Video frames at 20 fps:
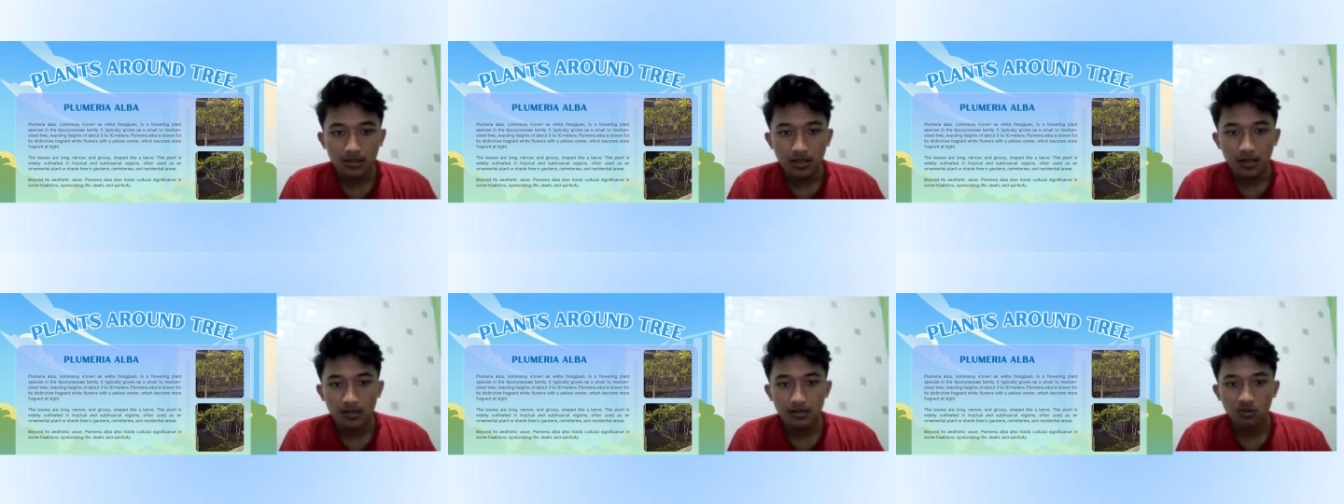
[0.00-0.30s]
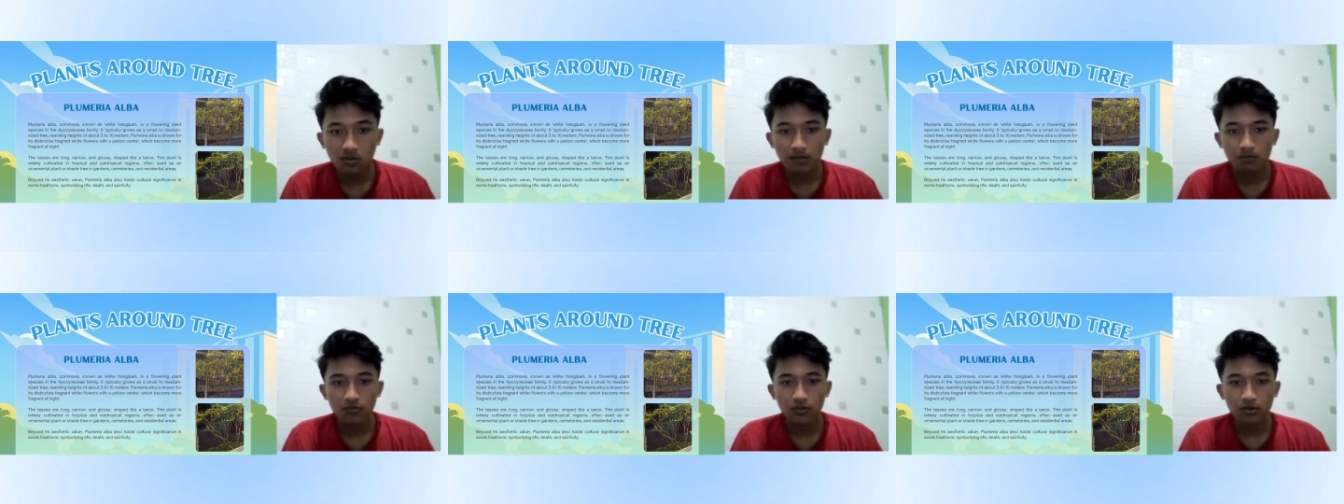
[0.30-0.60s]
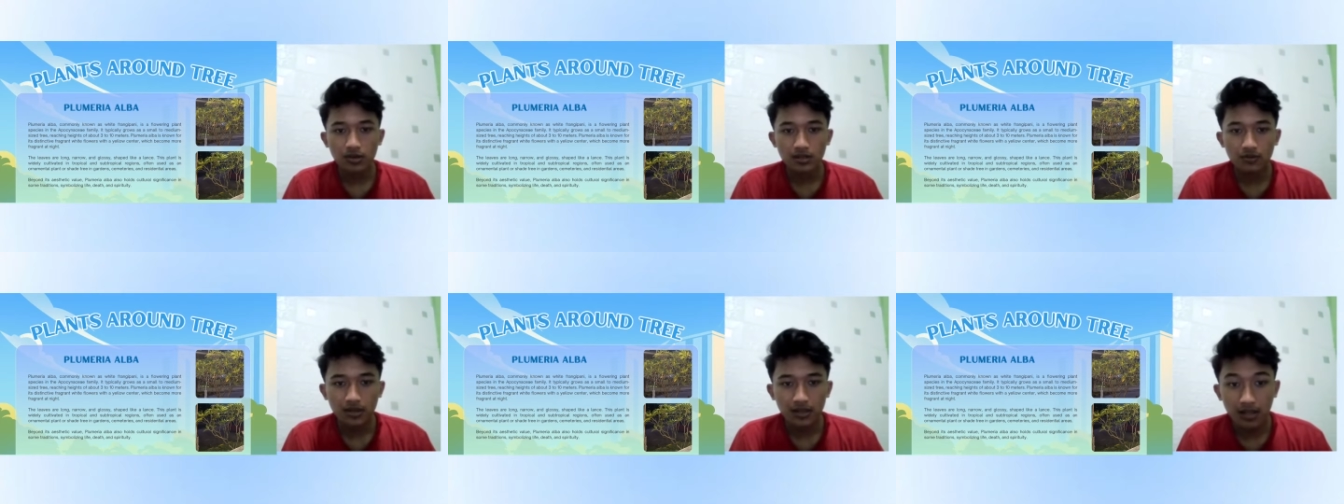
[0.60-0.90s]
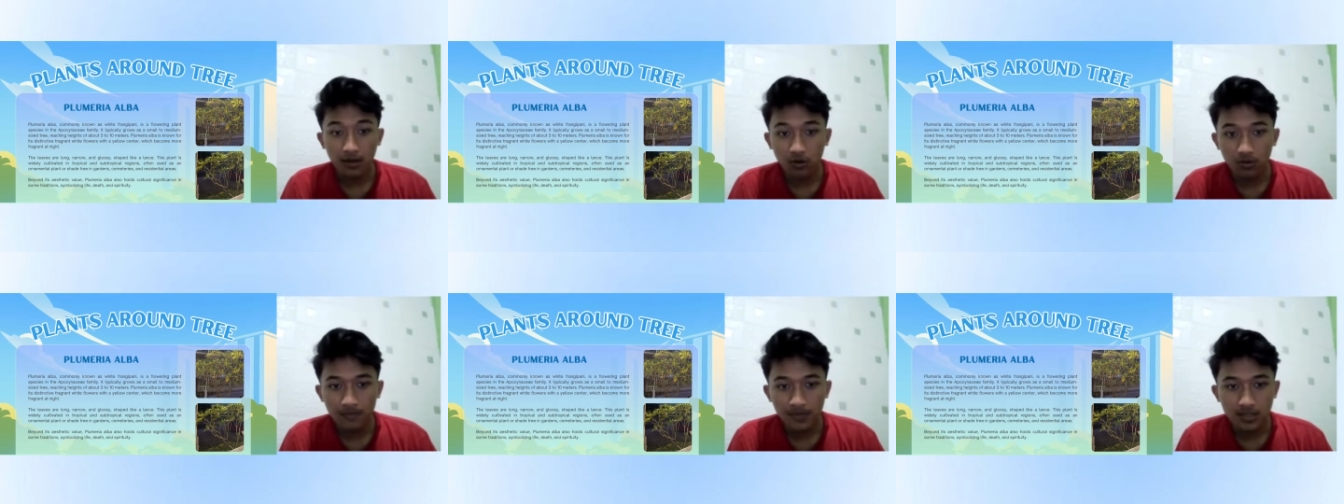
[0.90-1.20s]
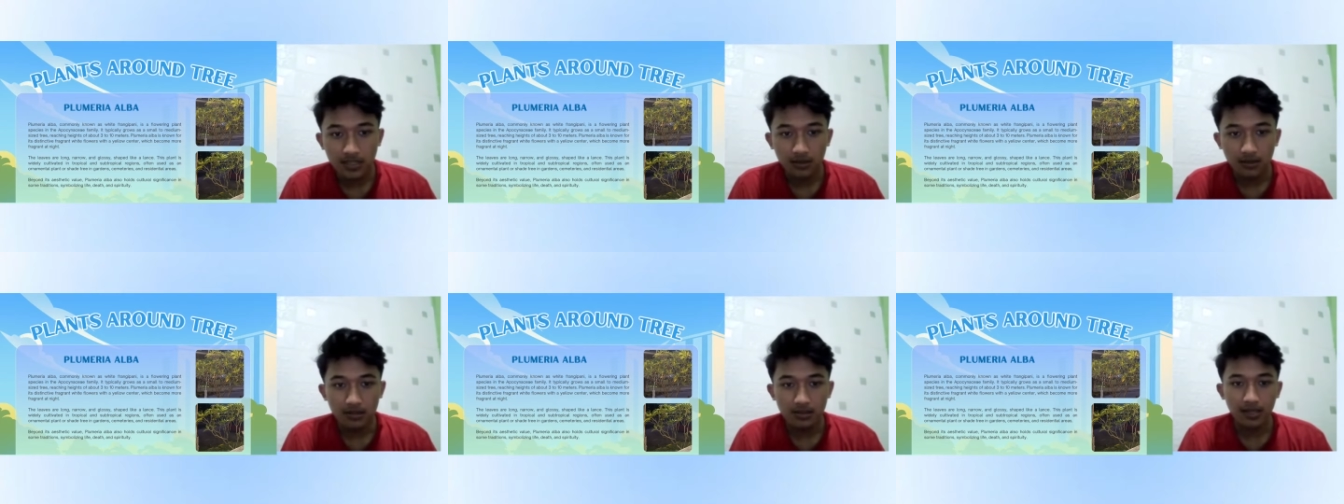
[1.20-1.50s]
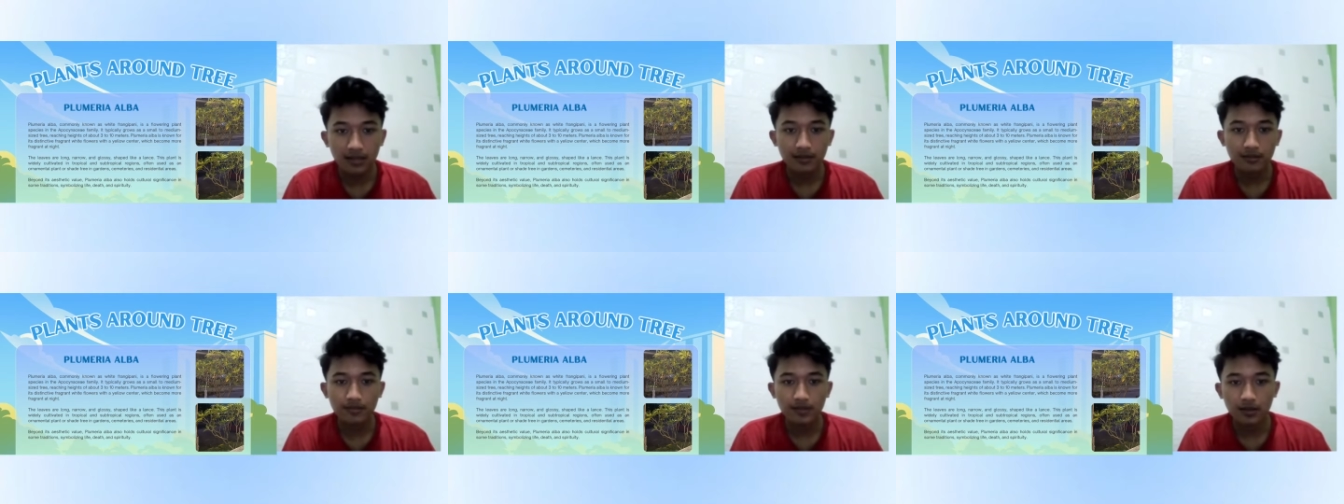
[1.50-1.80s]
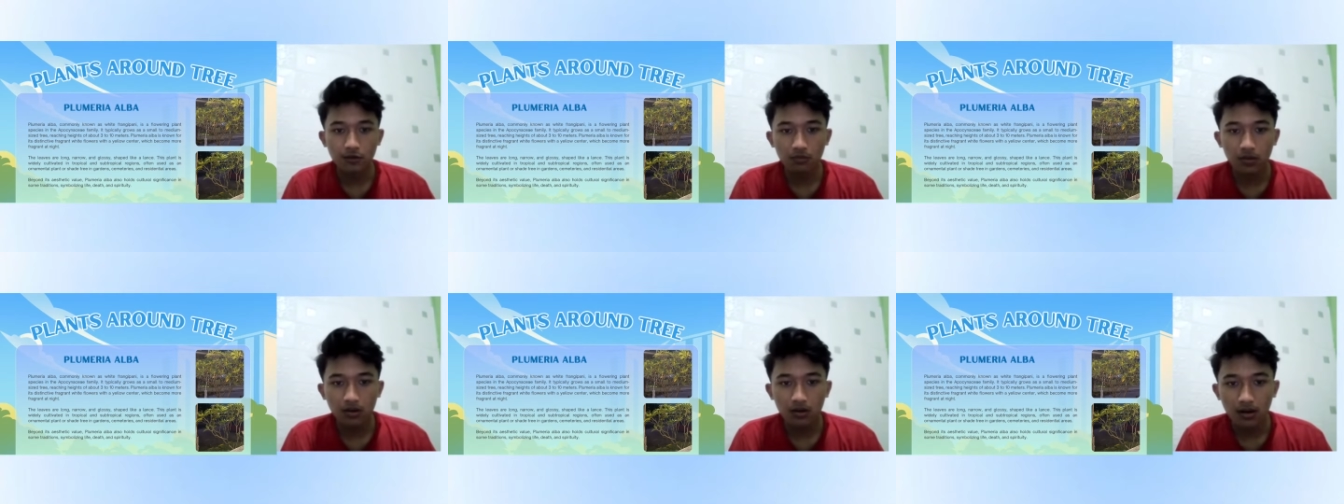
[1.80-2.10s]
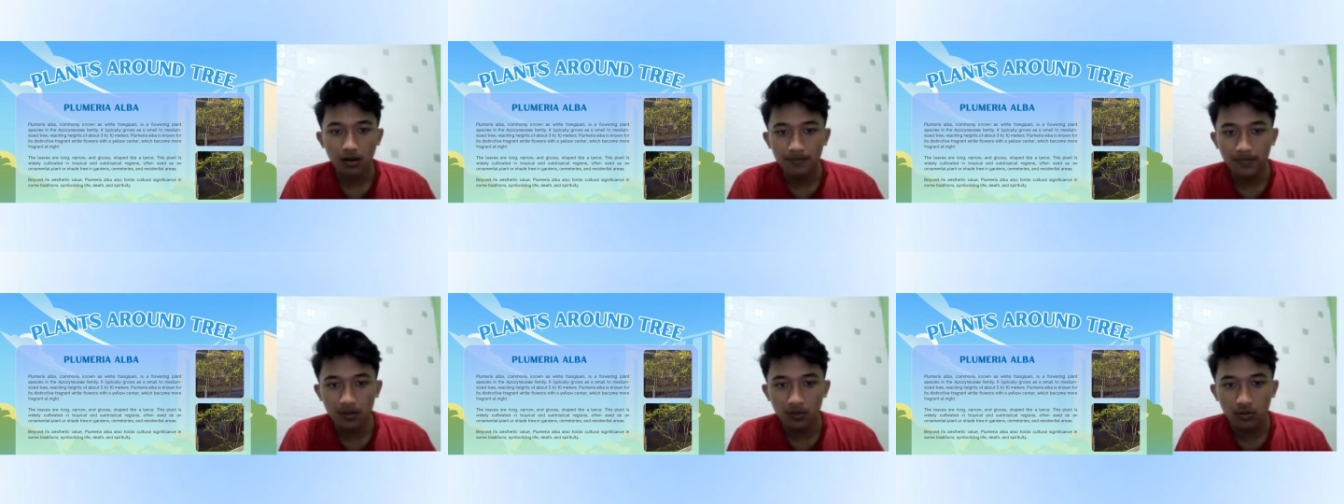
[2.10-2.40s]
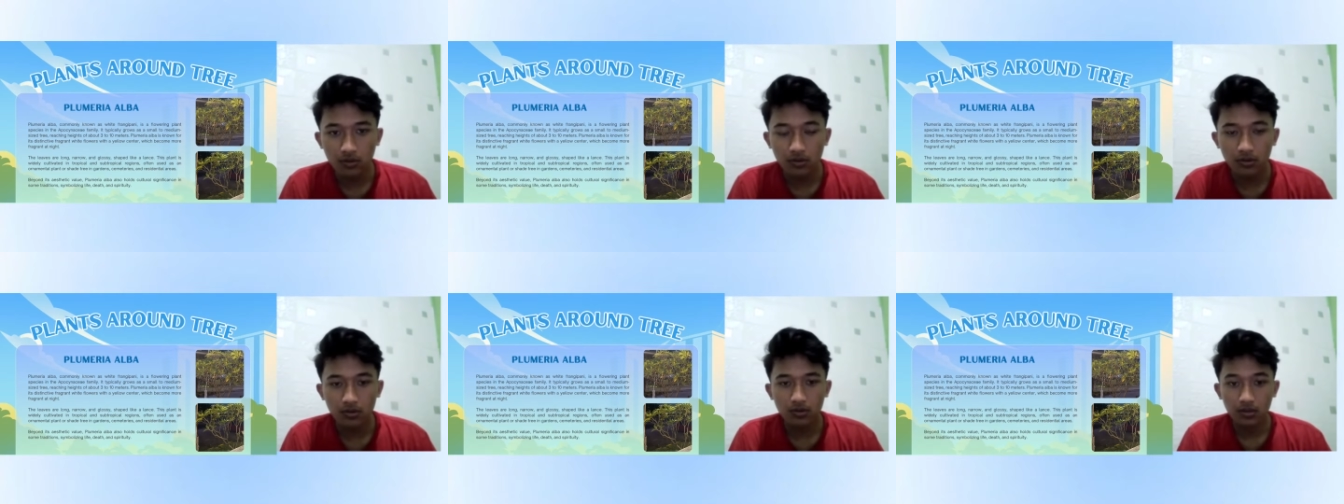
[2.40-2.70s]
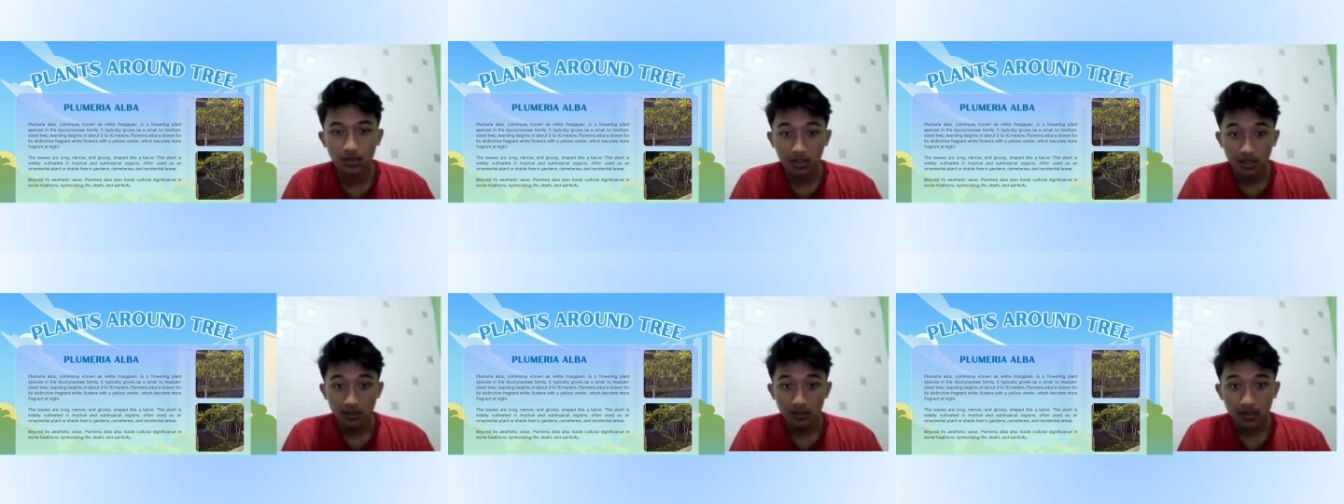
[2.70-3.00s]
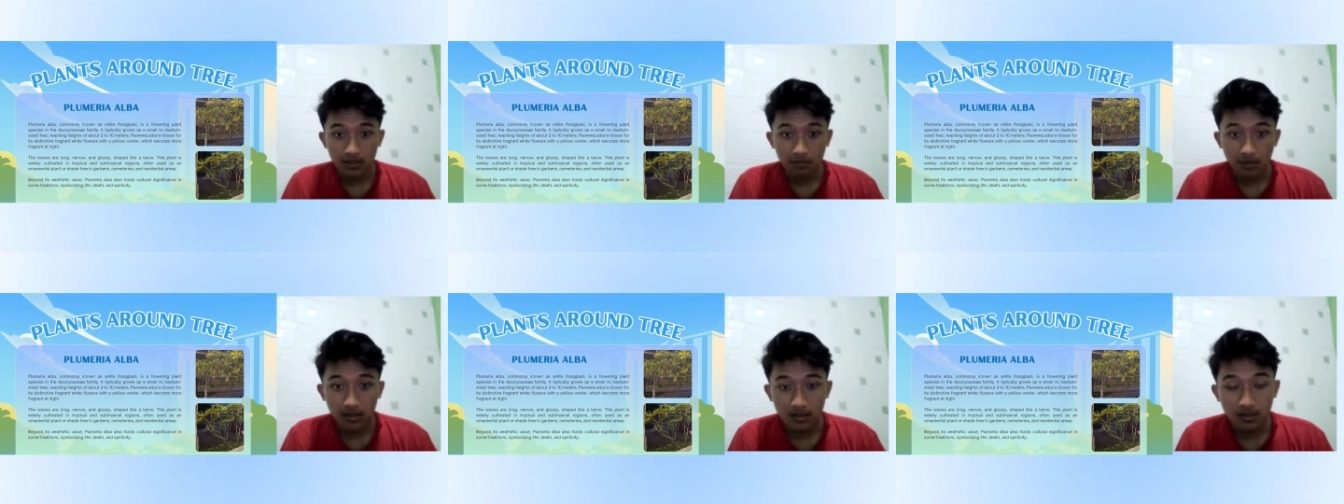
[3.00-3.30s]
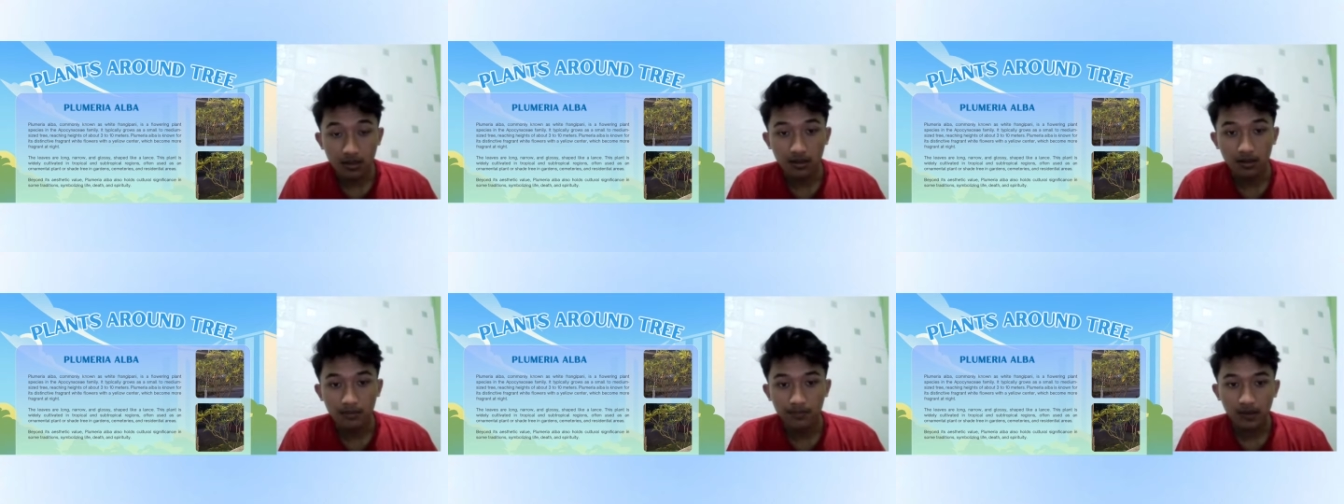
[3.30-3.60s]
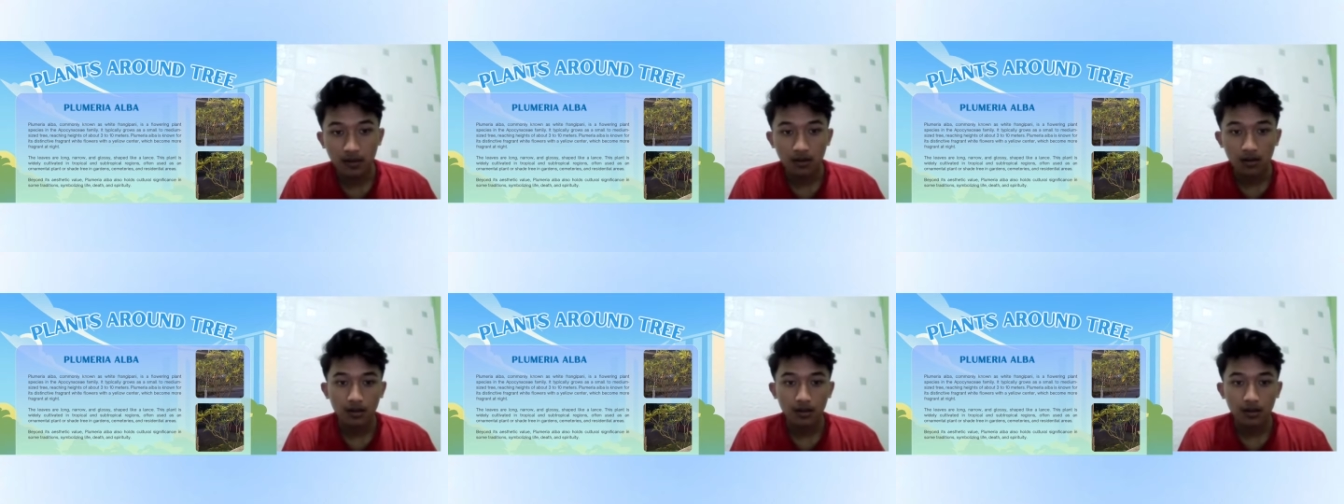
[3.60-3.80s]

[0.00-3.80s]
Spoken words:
has white flowers with yellow centers and grow up to 10 meters tall.